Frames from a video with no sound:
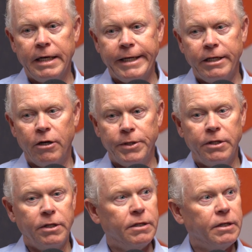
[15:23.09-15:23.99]
in
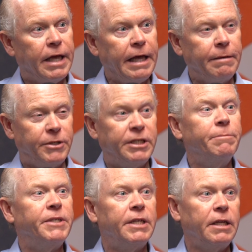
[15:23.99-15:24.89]
the game Sim
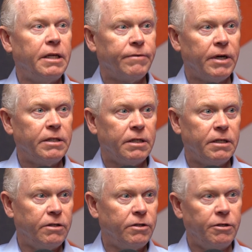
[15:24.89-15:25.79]
City, right?
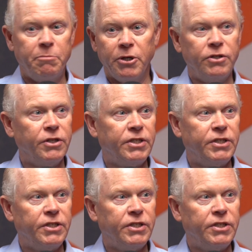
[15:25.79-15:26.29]
You build the